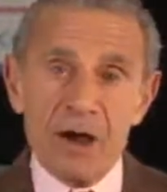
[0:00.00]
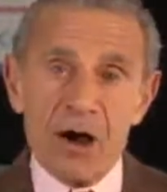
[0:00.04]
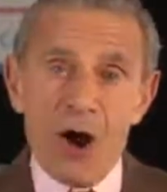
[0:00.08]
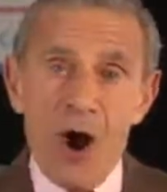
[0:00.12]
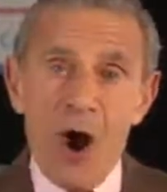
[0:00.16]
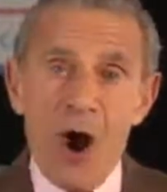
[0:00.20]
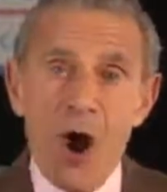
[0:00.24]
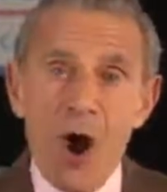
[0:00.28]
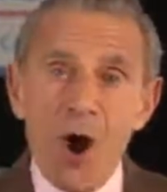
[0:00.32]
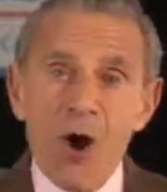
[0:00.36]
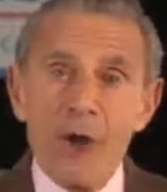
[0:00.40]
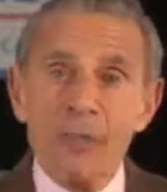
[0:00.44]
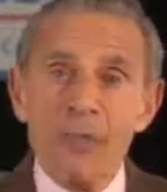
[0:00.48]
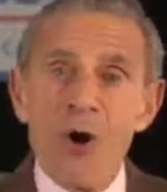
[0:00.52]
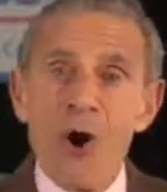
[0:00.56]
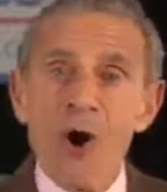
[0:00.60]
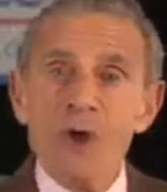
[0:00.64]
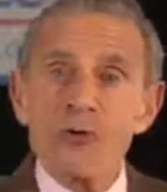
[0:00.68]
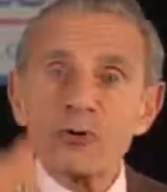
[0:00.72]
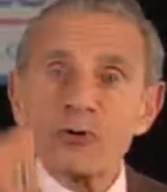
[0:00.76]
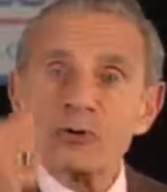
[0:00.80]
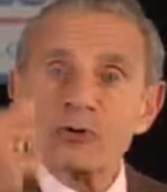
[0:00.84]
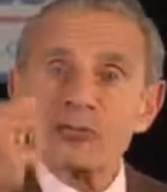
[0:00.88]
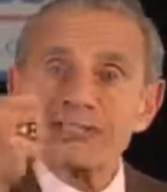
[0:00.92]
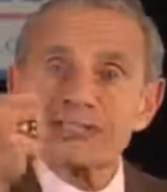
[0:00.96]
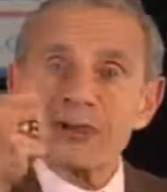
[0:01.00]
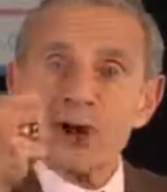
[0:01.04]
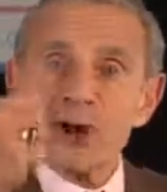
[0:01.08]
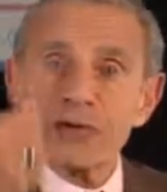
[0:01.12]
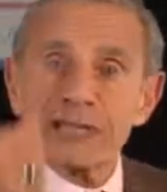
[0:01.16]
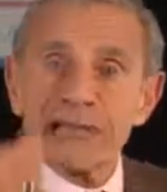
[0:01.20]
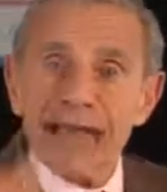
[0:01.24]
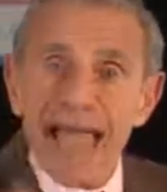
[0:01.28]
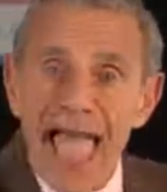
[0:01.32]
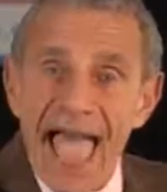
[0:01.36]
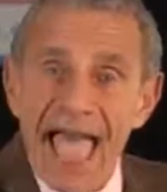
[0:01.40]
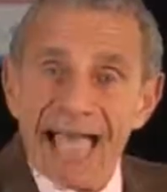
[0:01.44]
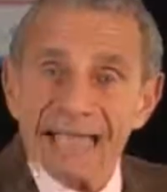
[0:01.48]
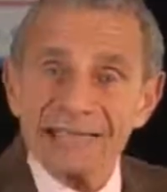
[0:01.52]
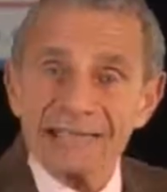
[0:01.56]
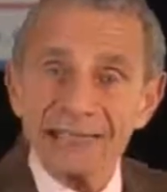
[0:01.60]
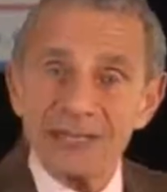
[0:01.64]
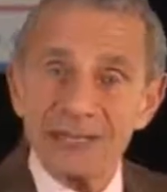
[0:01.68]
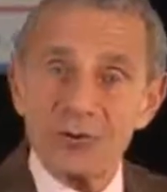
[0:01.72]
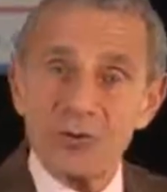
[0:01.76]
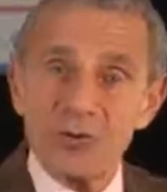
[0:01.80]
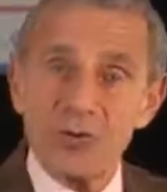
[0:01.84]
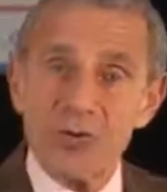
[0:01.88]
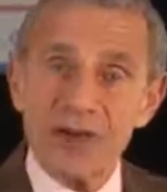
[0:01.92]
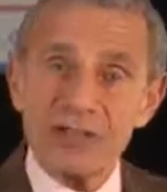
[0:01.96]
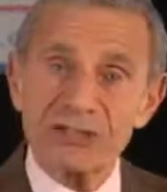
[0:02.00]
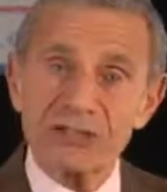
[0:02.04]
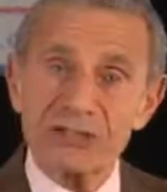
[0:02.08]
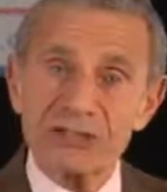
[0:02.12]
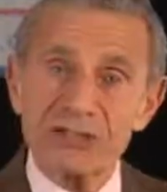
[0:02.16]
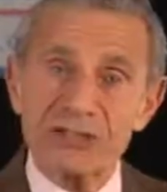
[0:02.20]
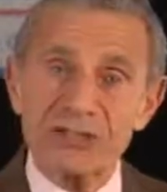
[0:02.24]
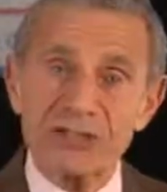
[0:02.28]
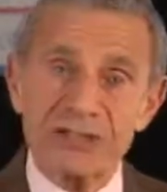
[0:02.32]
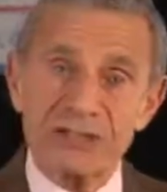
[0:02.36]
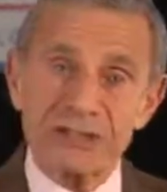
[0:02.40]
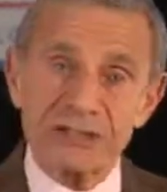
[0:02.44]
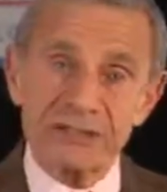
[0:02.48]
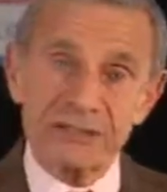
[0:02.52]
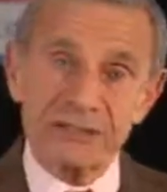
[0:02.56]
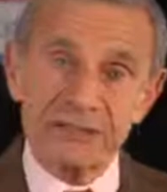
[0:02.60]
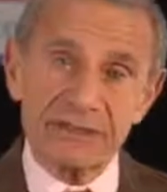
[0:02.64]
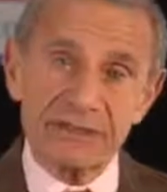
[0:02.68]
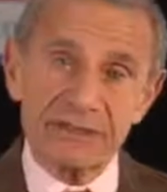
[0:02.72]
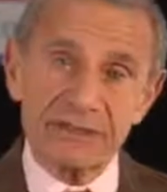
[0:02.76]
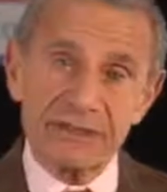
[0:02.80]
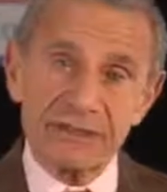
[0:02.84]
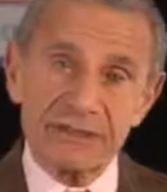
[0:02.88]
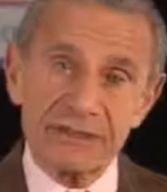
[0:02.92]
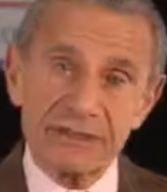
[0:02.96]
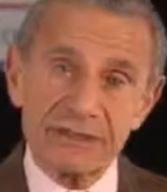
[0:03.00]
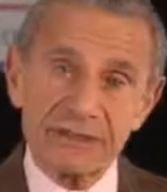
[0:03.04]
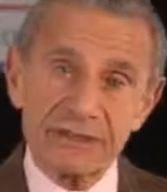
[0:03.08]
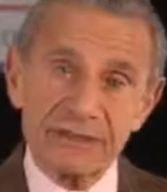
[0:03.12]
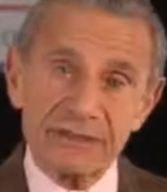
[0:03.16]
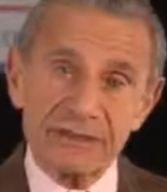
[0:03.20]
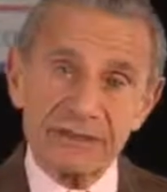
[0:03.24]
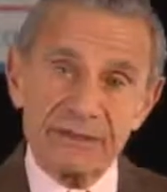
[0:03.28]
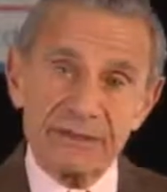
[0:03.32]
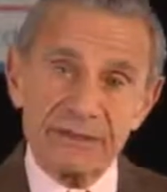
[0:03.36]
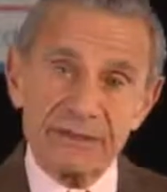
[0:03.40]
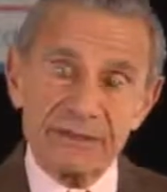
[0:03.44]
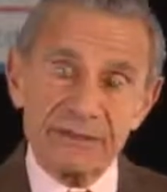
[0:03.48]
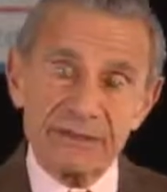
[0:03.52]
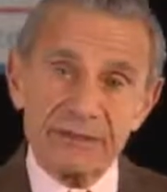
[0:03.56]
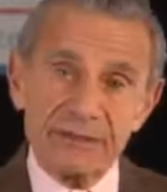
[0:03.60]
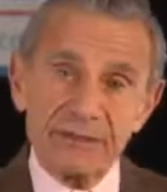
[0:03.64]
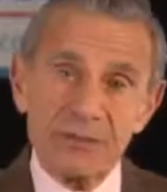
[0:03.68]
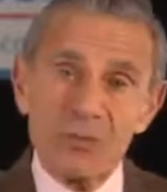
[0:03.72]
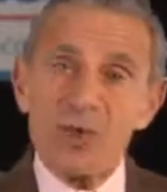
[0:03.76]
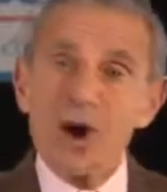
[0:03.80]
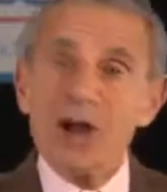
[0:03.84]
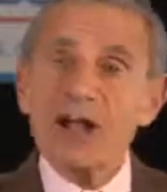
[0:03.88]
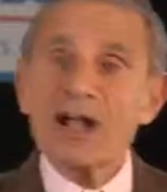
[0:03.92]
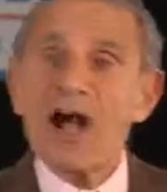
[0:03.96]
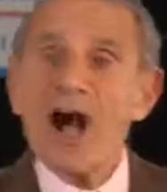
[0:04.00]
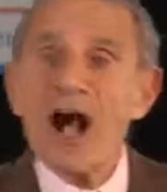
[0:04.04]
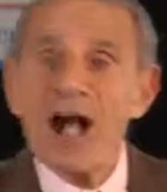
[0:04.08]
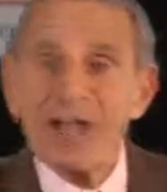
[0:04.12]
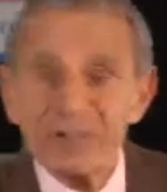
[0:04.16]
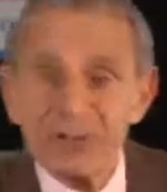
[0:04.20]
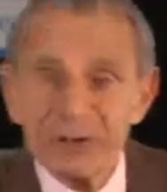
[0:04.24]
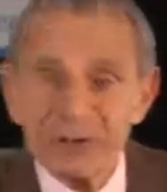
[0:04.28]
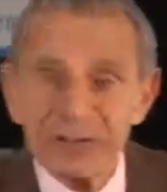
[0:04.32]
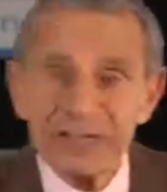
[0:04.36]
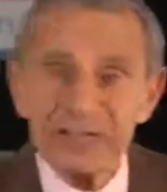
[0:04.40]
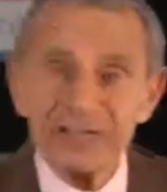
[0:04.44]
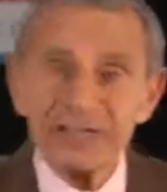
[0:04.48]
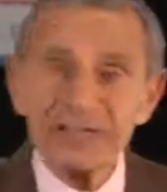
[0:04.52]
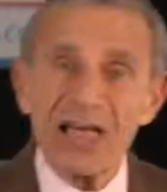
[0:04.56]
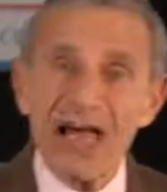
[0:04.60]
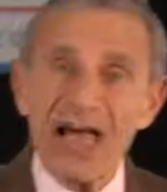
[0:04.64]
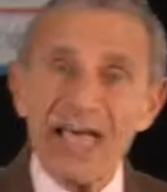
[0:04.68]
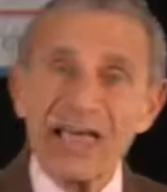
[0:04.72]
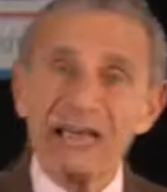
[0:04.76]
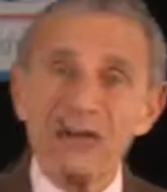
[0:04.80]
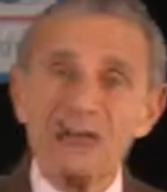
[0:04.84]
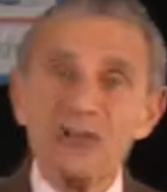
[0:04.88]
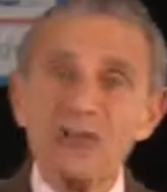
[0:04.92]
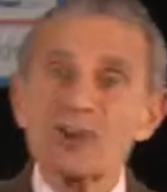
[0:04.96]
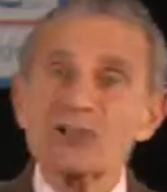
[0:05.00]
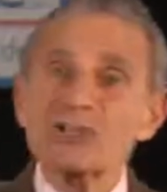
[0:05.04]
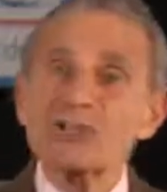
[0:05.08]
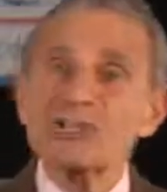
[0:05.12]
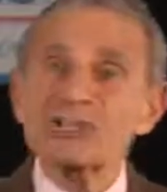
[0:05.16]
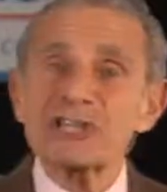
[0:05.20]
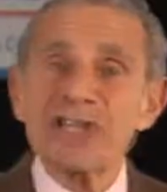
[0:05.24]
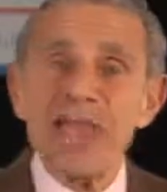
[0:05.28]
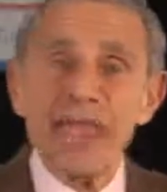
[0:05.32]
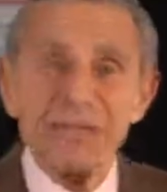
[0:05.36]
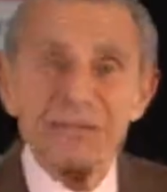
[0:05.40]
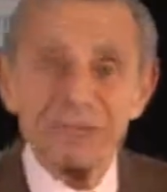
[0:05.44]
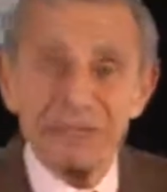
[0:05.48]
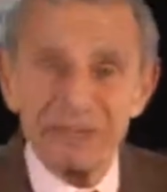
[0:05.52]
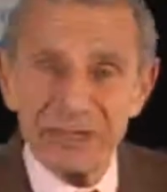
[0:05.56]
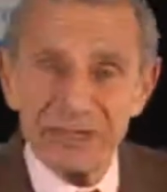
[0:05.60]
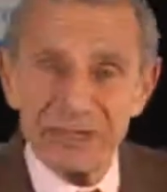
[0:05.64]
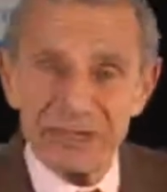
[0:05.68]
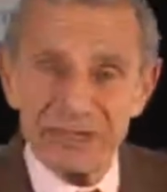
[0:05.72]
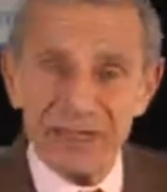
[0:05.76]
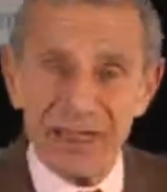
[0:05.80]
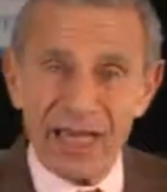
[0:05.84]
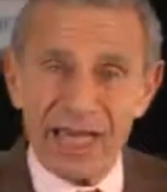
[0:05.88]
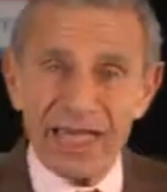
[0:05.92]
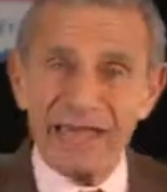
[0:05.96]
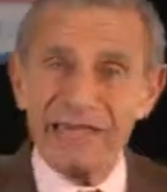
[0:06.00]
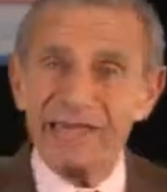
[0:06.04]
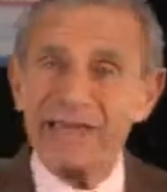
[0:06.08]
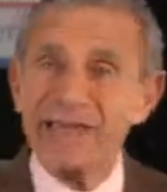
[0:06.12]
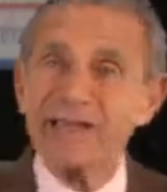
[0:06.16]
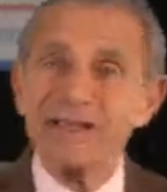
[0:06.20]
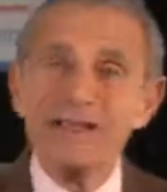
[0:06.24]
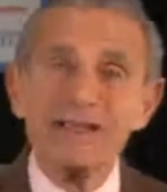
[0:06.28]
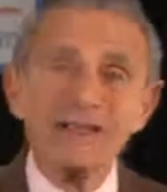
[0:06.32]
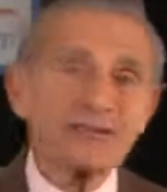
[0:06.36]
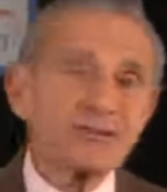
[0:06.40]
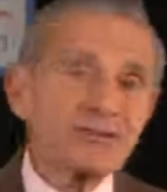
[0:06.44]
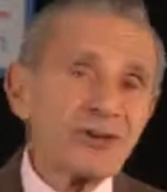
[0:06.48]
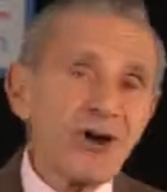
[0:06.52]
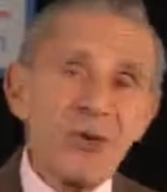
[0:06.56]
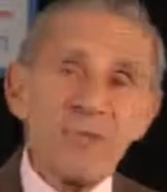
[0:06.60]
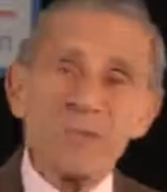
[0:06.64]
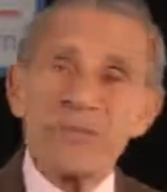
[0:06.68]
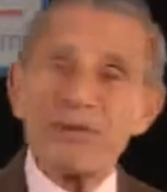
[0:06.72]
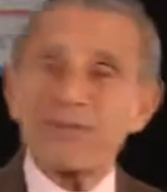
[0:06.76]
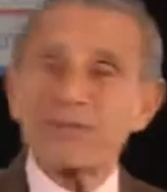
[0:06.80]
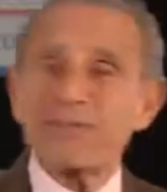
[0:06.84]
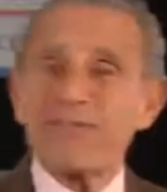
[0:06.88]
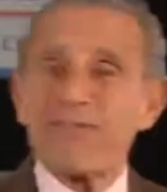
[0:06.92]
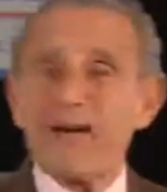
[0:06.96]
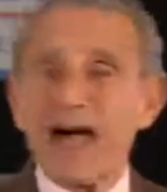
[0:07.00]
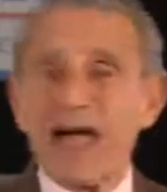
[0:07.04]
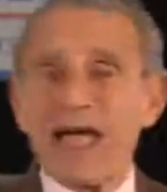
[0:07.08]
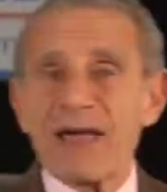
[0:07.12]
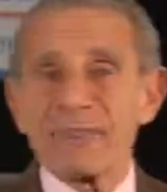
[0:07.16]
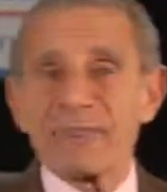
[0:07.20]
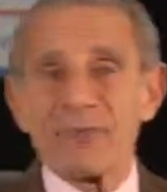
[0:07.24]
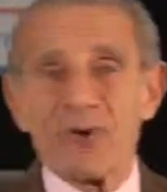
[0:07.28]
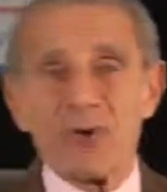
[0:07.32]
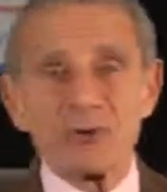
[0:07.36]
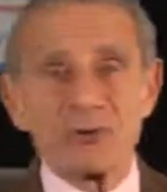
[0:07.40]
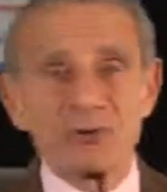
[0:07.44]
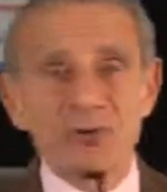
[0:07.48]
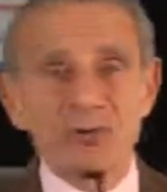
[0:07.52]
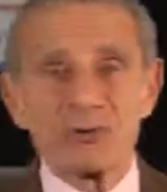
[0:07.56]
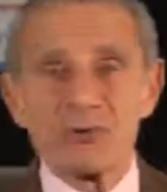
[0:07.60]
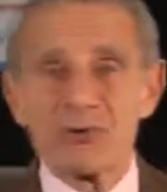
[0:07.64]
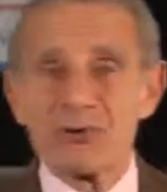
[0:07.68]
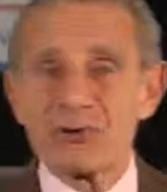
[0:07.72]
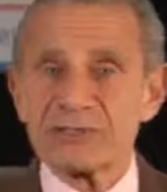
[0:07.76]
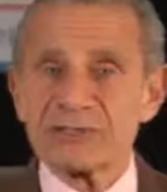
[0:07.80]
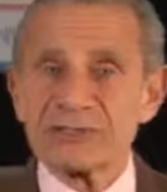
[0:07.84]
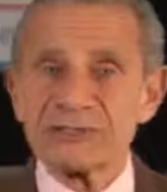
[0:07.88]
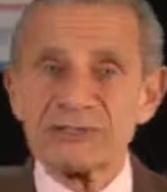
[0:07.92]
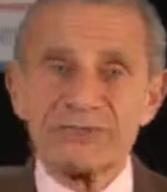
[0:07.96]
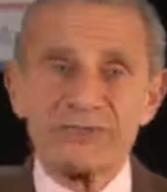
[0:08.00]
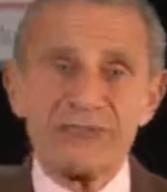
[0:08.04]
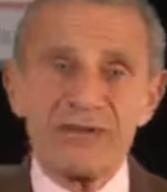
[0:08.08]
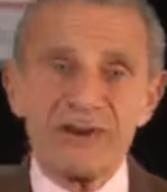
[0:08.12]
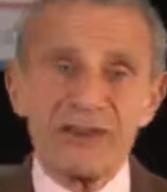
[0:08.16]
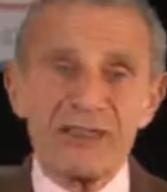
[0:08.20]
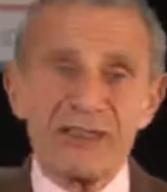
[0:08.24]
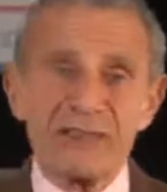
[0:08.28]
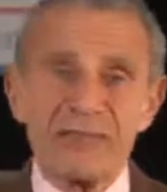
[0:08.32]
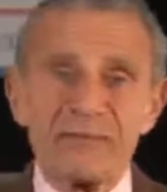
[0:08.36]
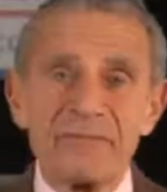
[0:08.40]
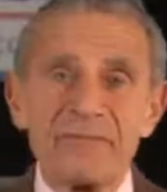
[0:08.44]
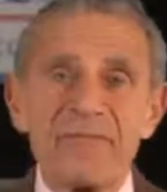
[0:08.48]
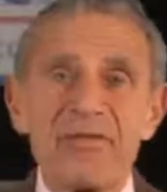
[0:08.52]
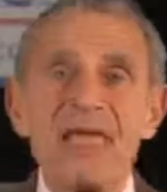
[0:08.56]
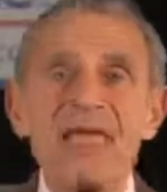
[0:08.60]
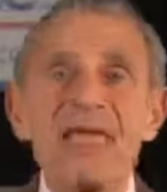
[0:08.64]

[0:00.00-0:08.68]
Homeowners are going to ask you questions. What color do you like? What shape do you like? Don't put 5 brochures in front of them.